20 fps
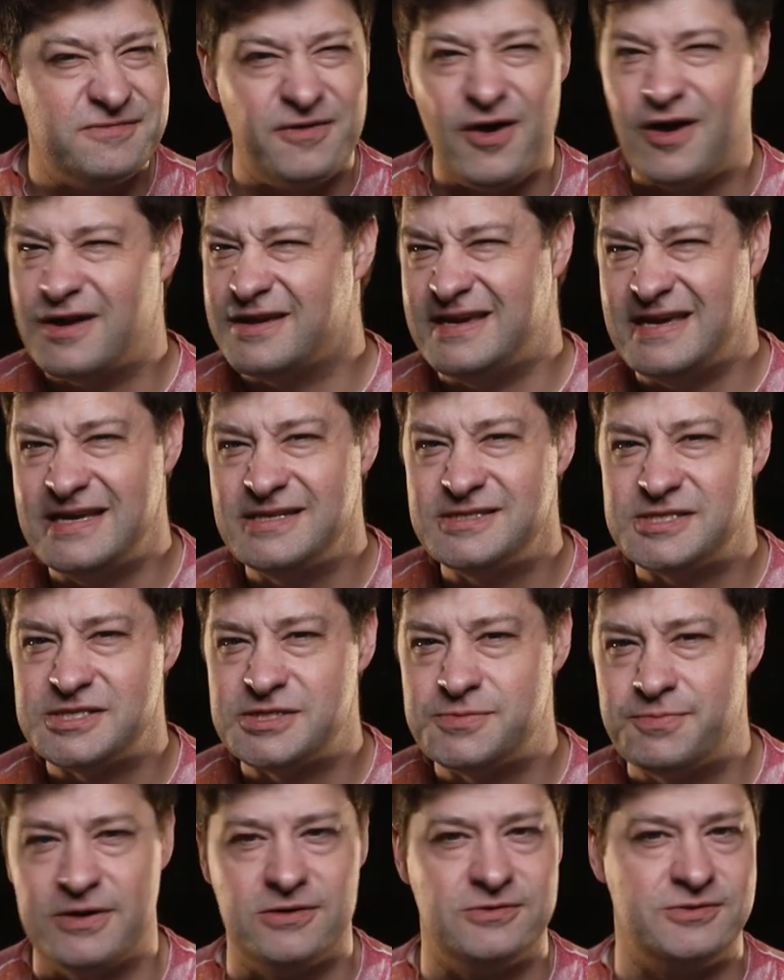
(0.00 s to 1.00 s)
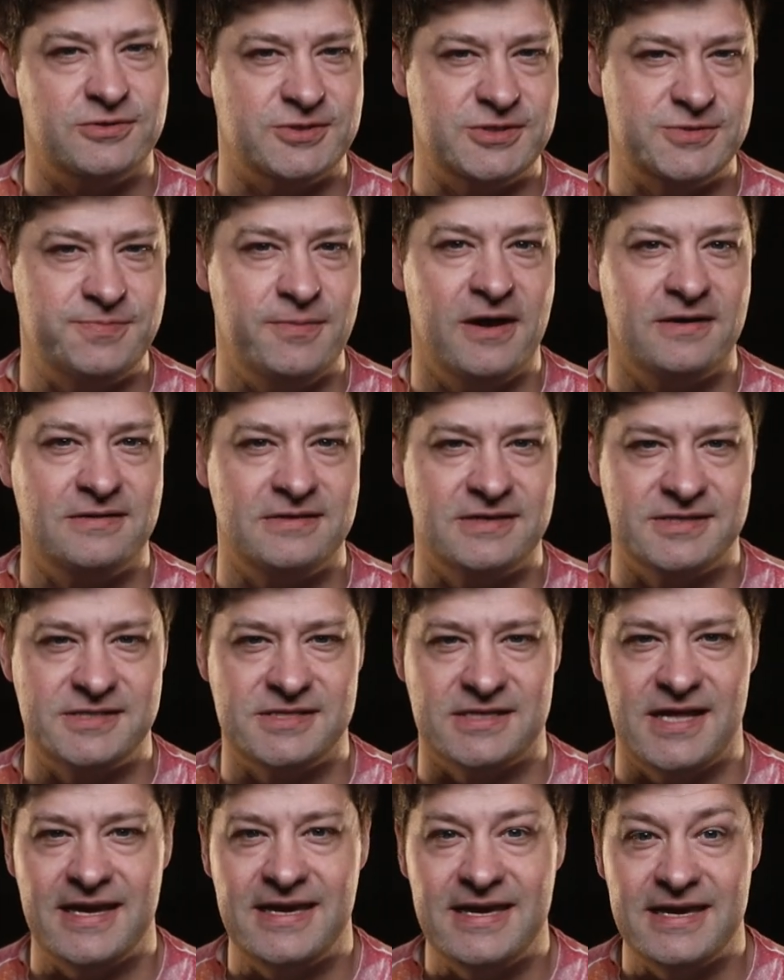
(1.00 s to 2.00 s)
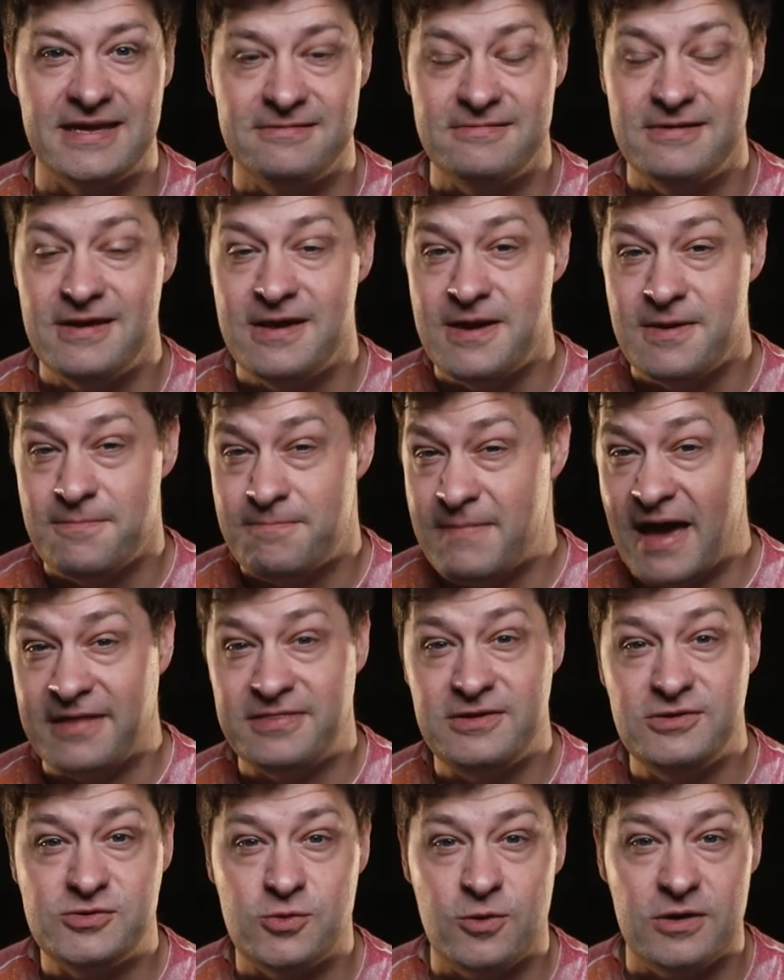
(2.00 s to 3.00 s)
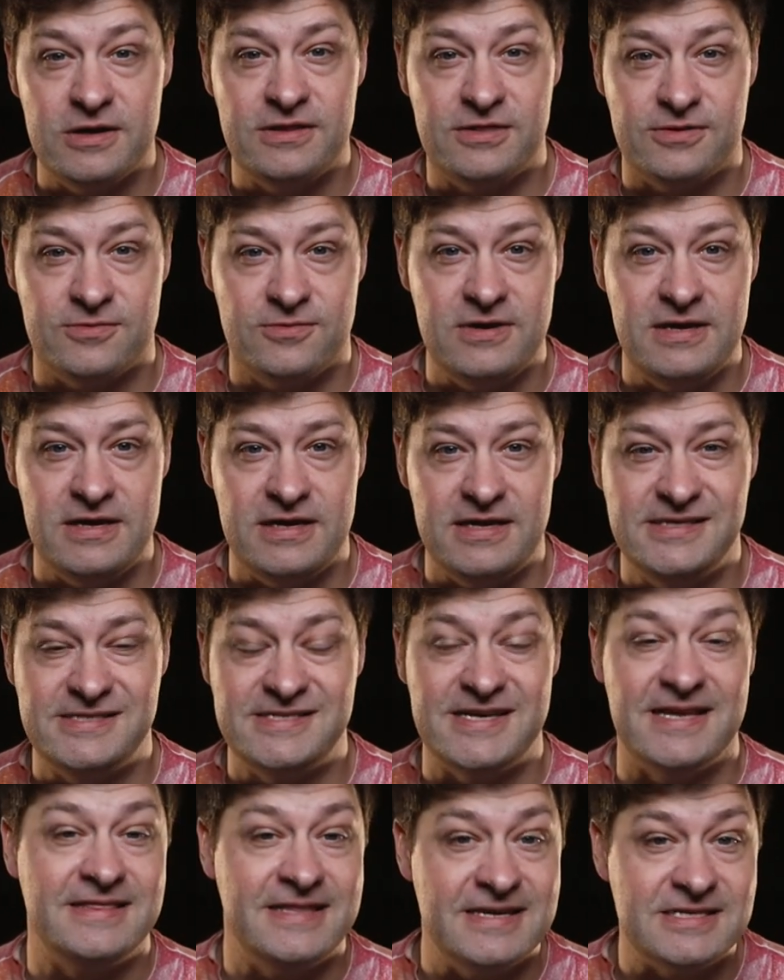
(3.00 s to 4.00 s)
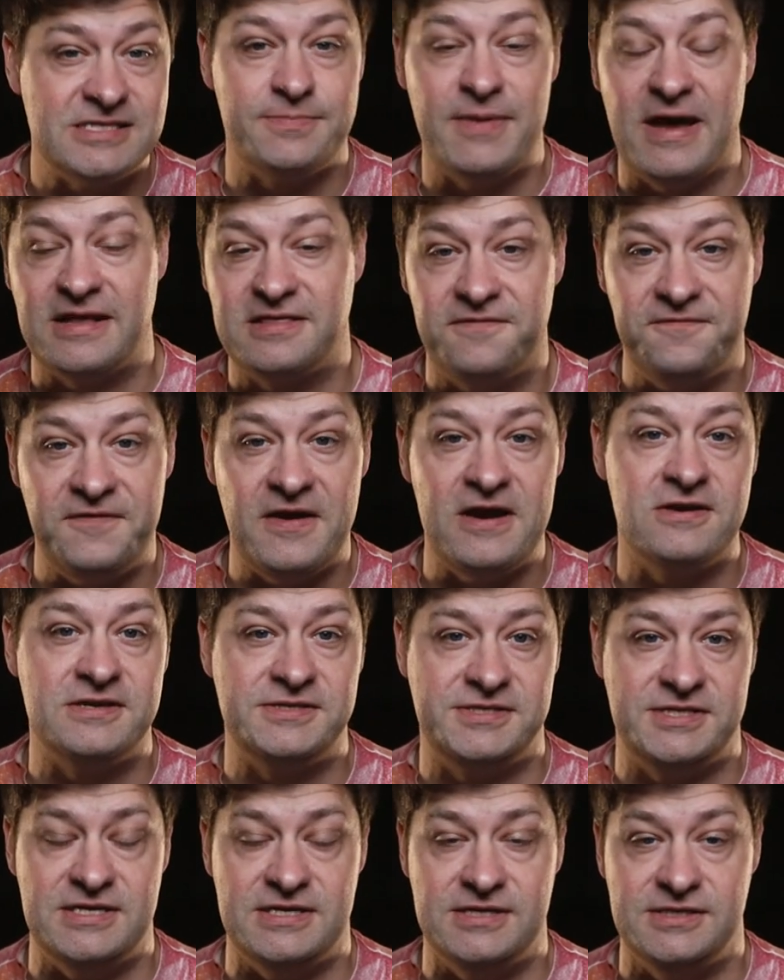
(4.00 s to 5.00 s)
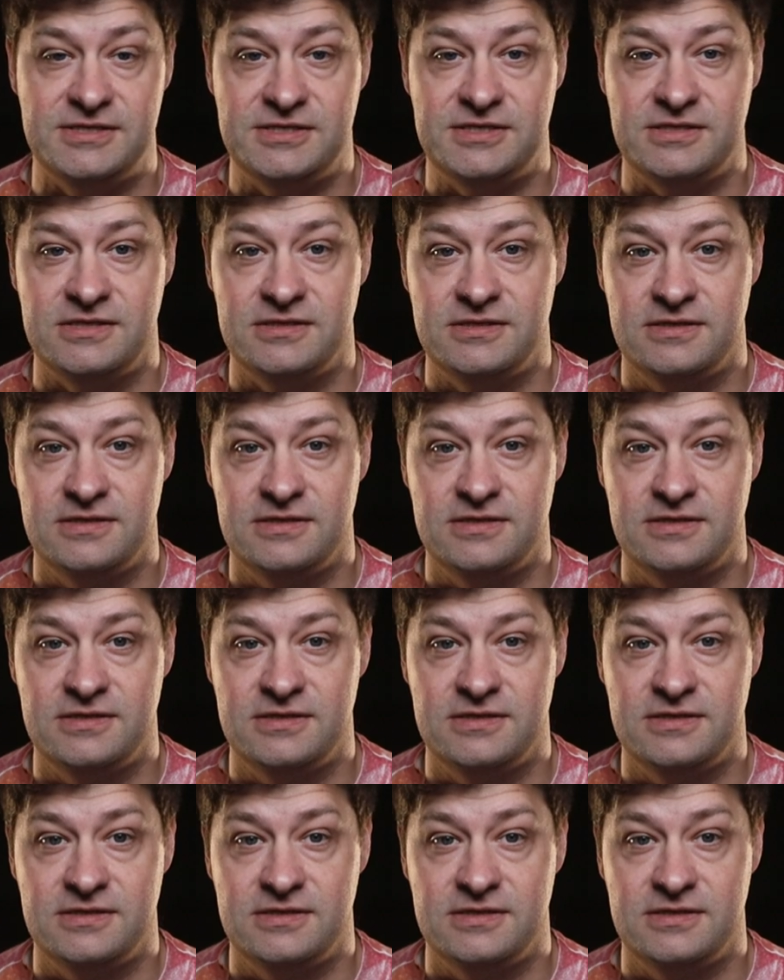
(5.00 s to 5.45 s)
fought against spiritual smugness. Like in Matthew twenty-three, he said this about the Pharisees.